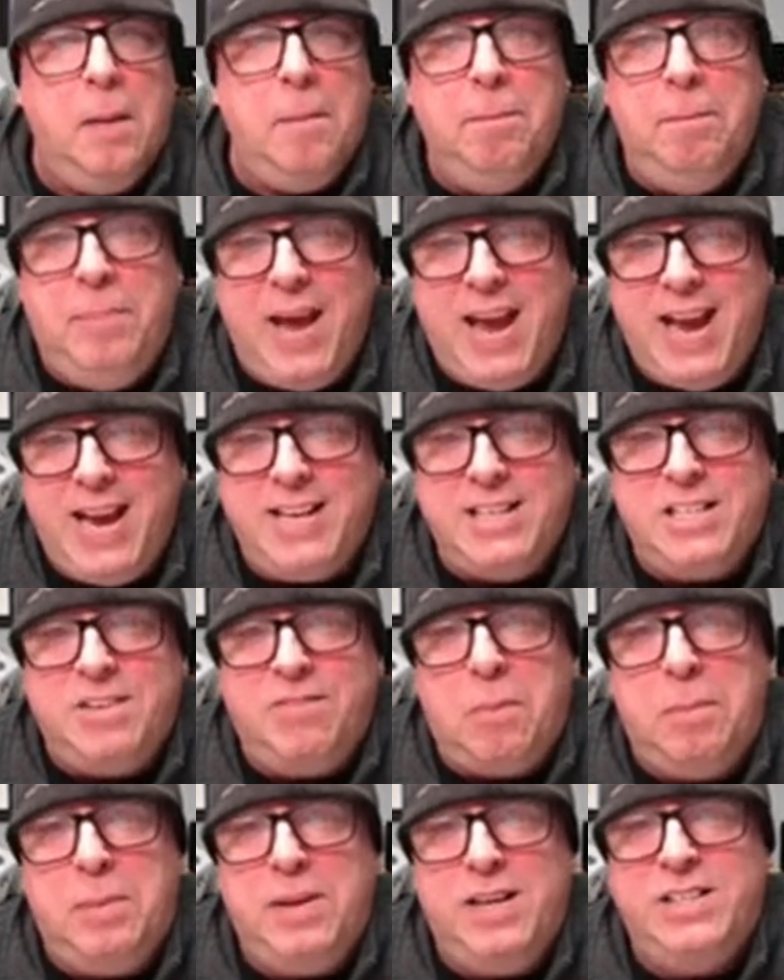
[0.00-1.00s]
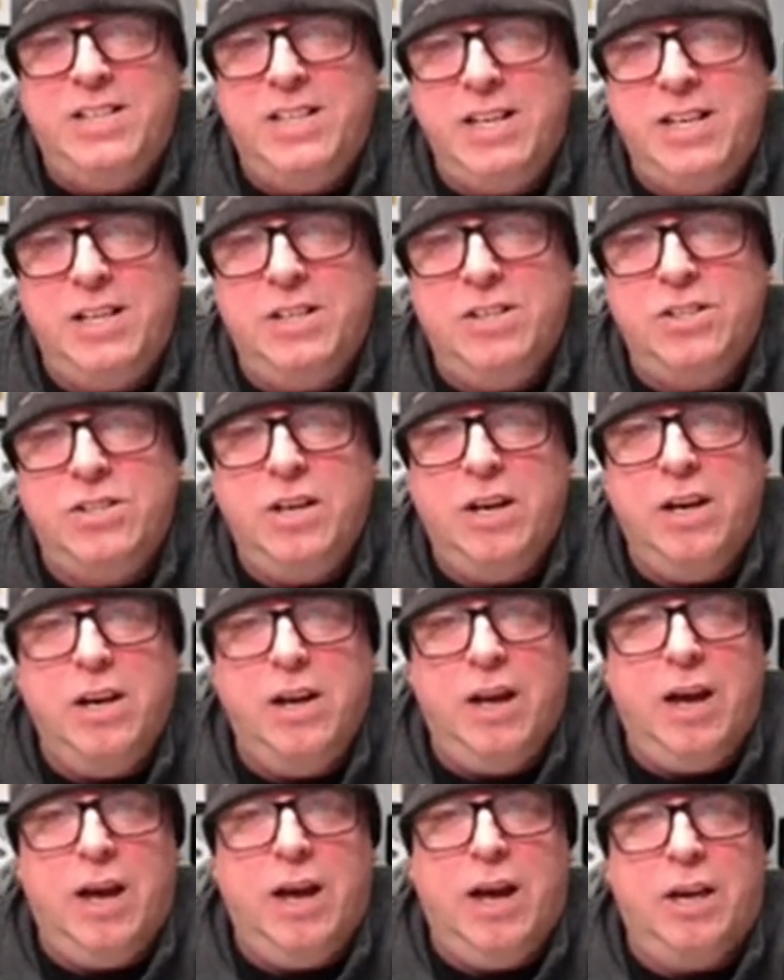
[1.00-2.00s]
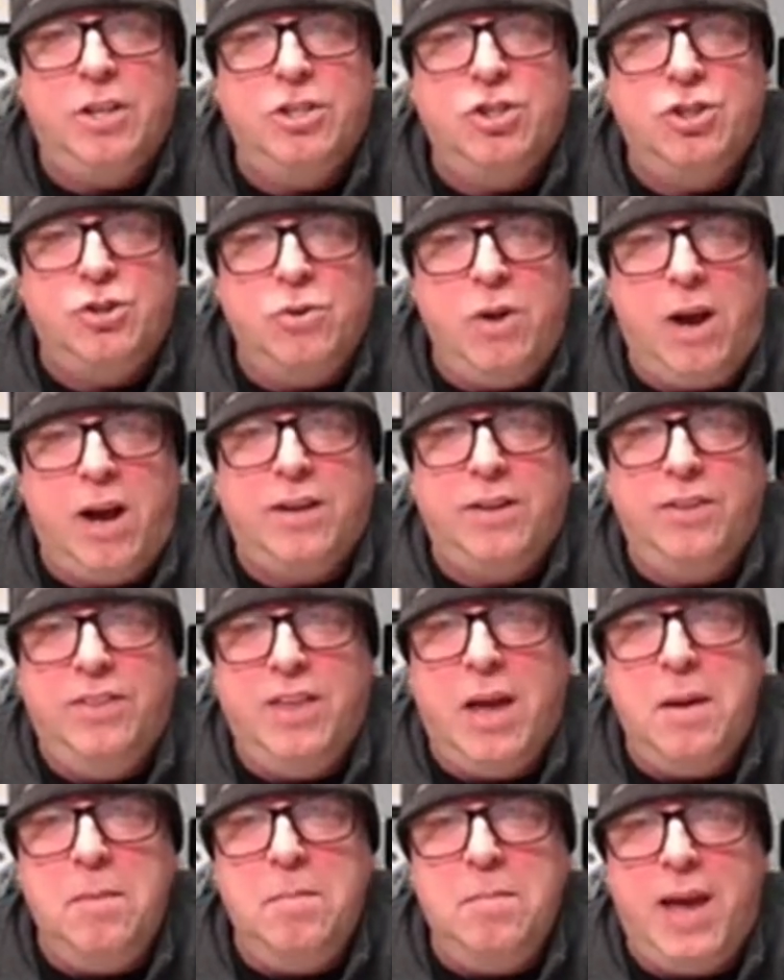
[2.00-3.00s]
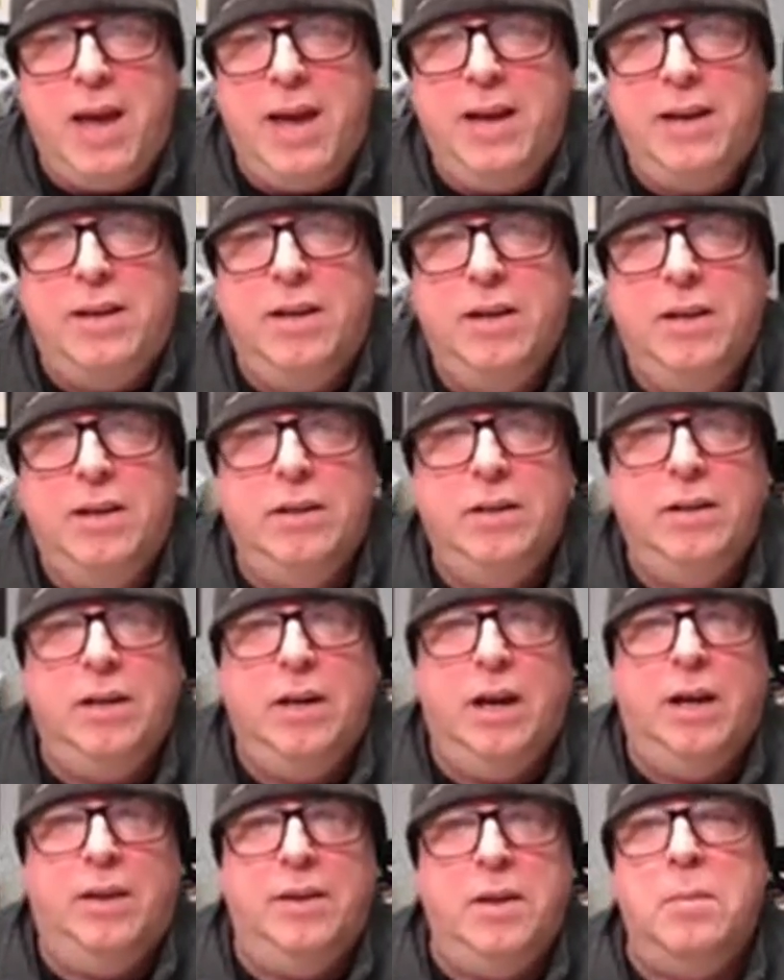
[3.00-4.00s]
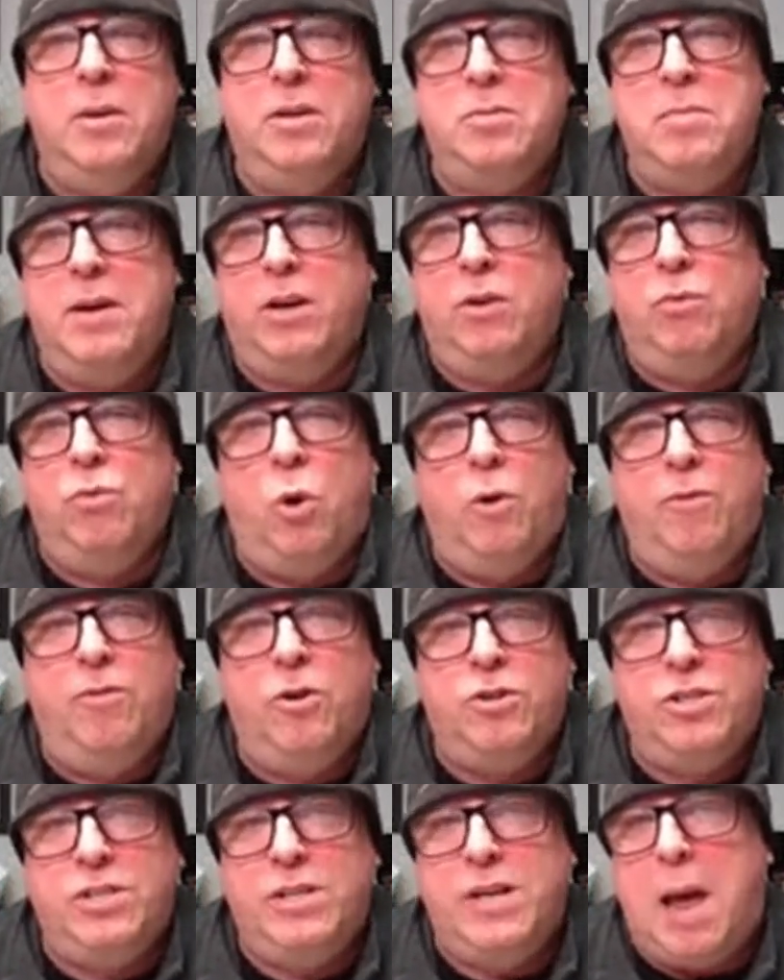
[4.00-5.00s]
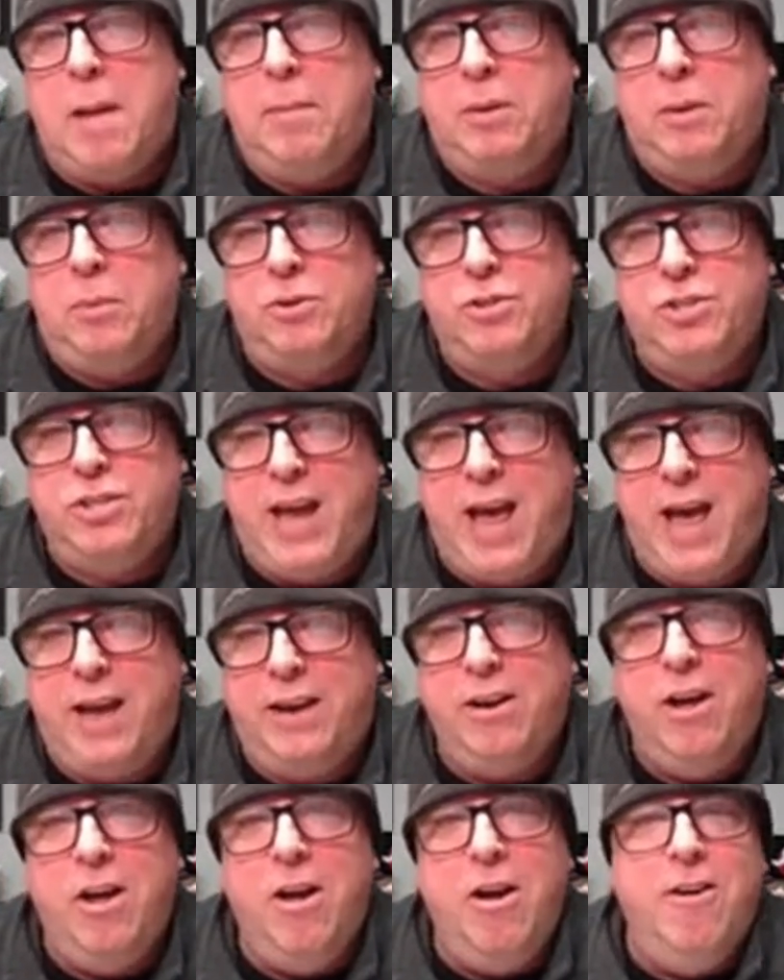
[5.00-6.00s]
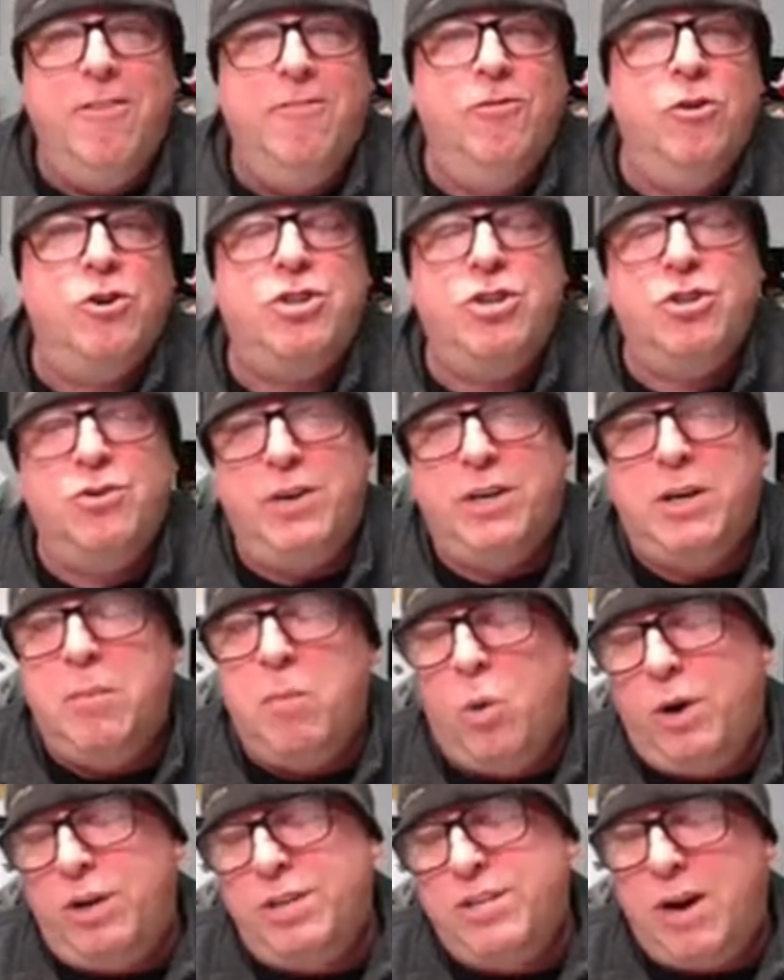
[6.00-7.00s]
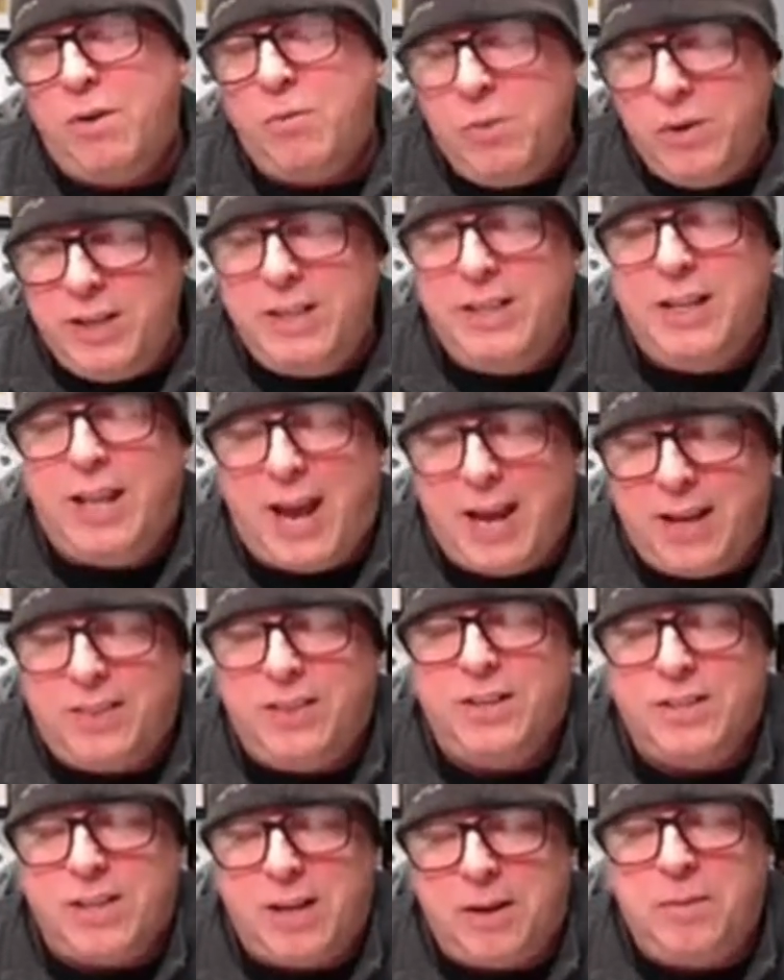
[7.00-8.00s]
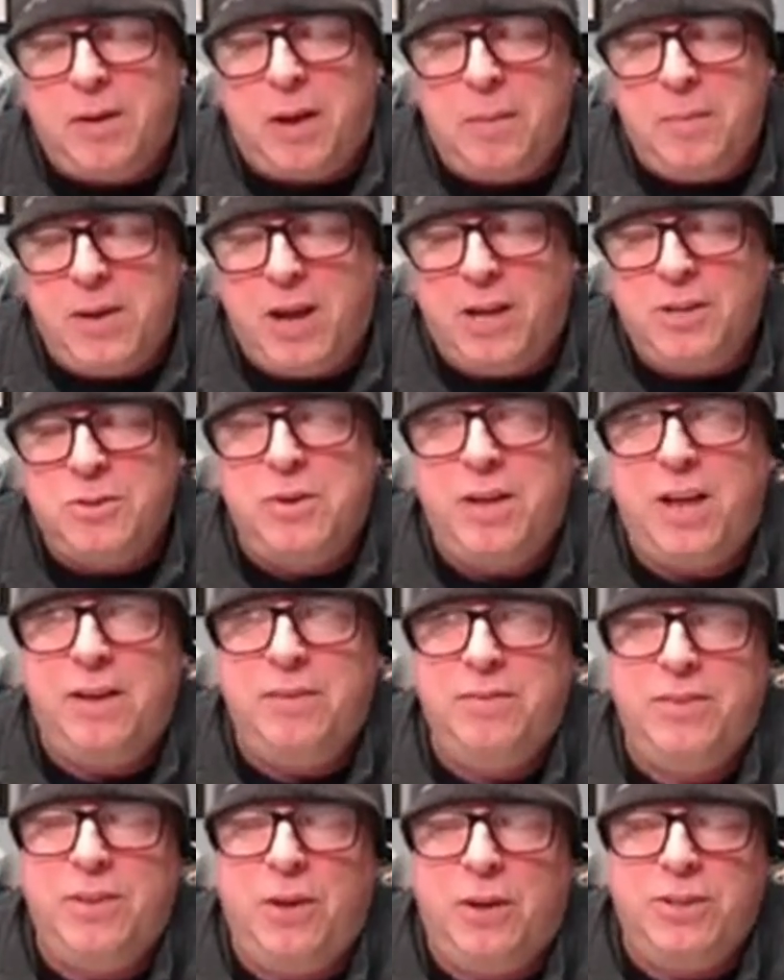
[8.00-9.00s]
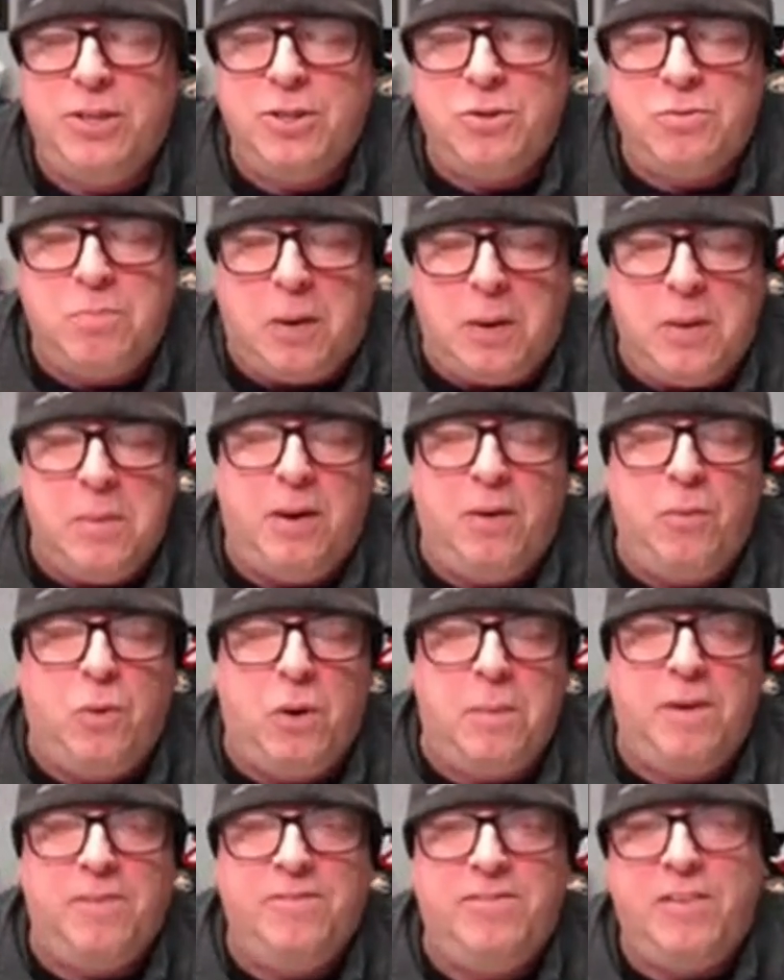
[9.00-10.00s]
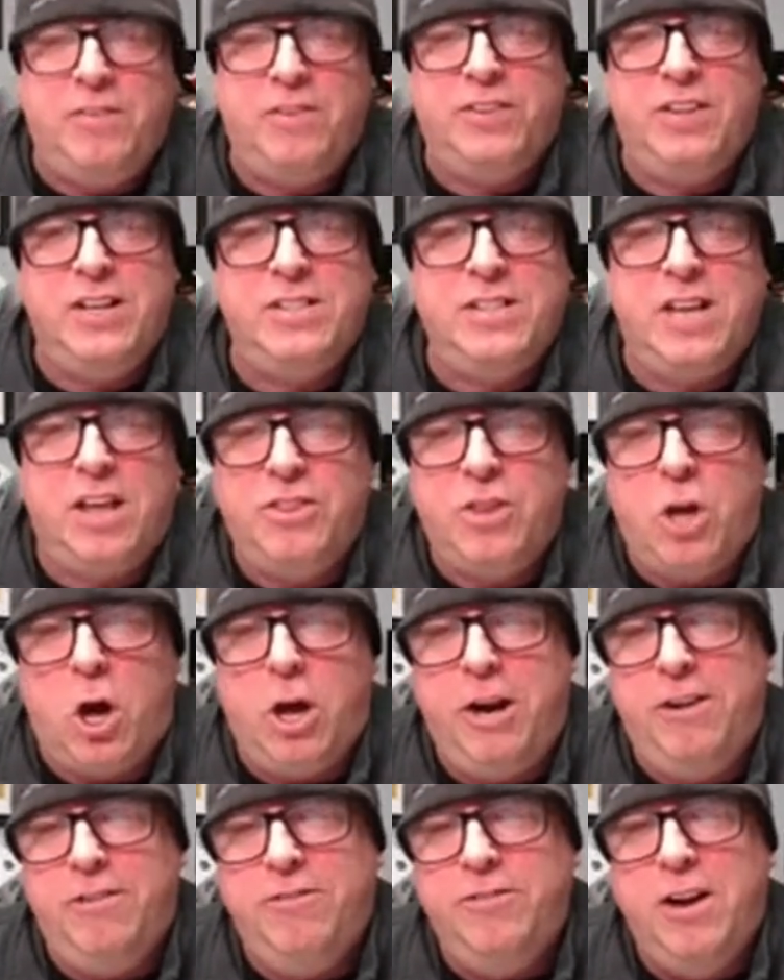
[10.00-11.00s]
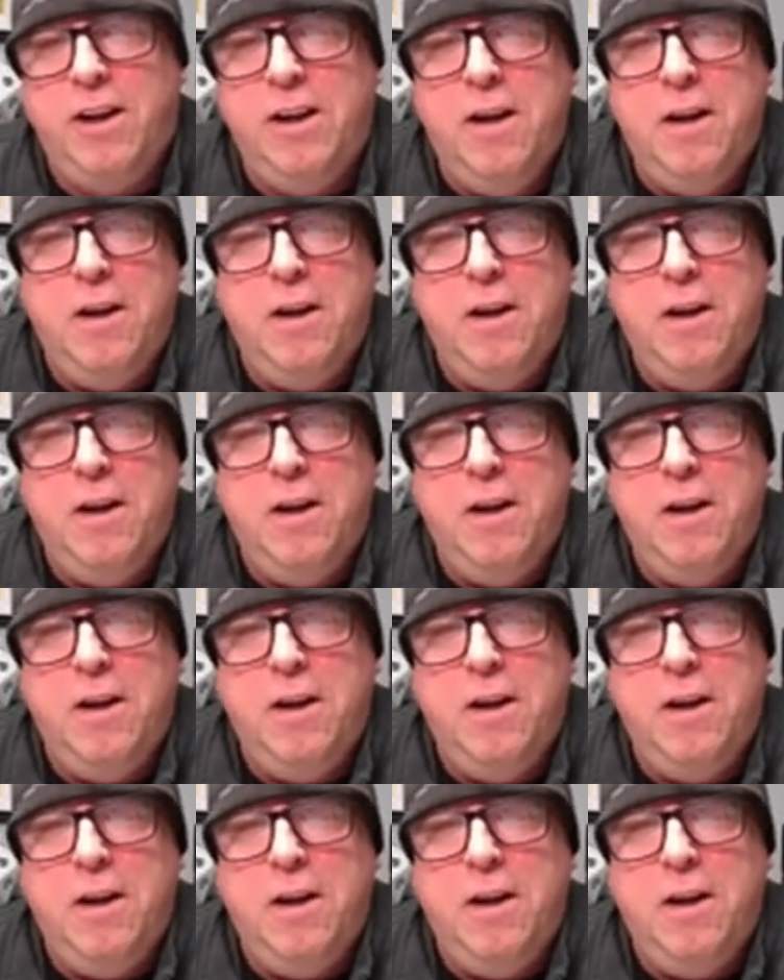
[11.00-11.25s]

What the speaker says: Banes, if a PC is struck, they make They must make a roll versus an applicable stat versus rigor mortis. I really like this. I'll be honest with you. I thought this was probably one of my favorite things I thought of.